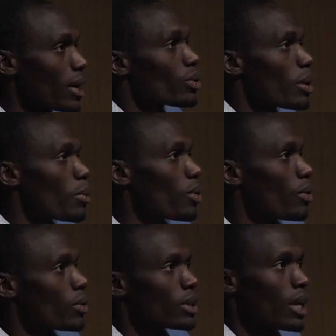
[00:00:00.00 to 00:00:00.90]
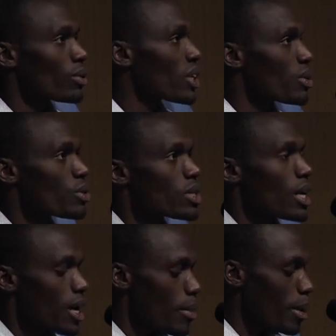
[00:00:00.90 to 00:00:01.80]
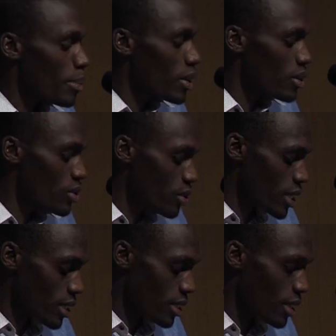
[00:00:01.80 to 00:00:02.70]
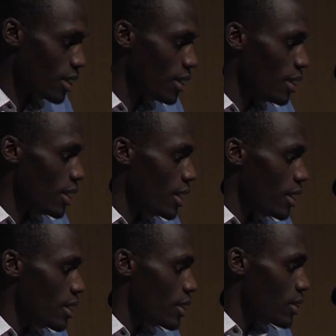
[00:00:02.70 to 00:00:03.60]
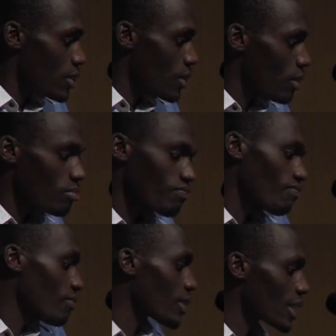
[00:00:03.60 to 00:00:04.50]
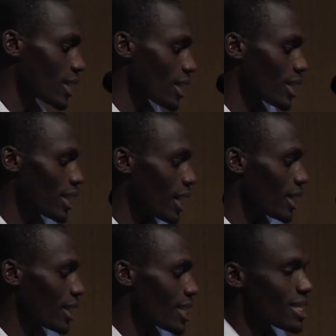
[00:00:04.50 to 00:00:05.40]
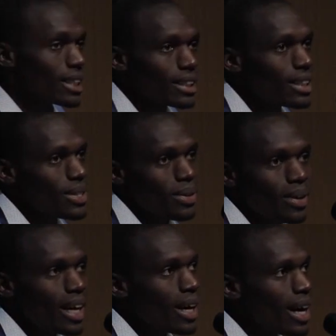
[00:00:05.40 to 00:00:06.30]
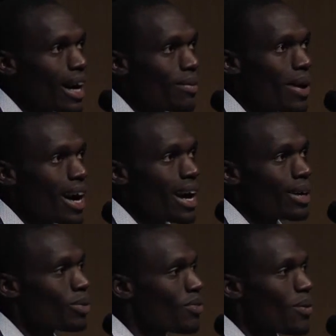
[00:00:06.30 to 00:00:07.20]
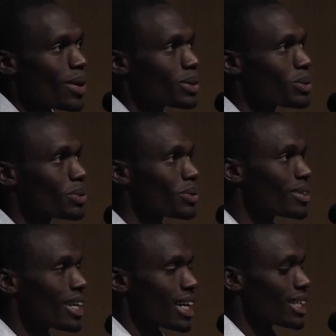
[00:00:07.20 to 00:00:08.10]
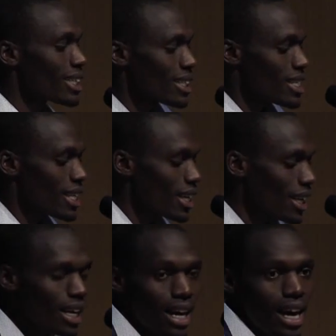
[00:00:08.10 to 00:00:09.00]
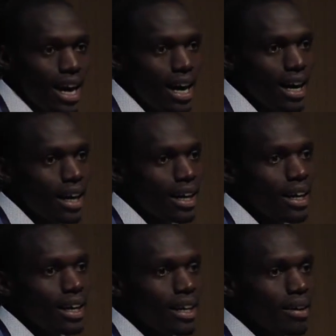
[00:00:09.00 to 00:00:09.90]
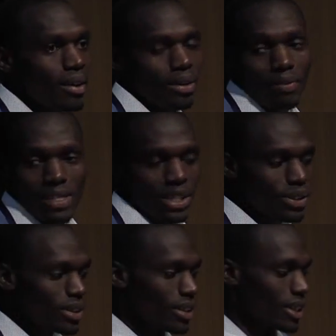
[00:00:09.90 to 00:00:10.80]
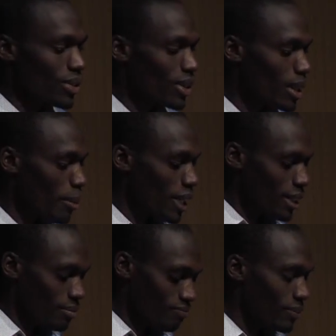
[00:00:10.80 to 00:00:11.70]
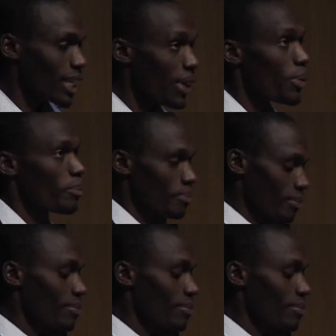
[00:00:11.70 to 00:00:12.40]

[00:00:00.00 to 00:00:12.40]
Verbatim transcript: accountable on how they use public resources. So, yeah, that's it. So I, I, I look forward to an interesting uh, conversation during the panel. Thank you.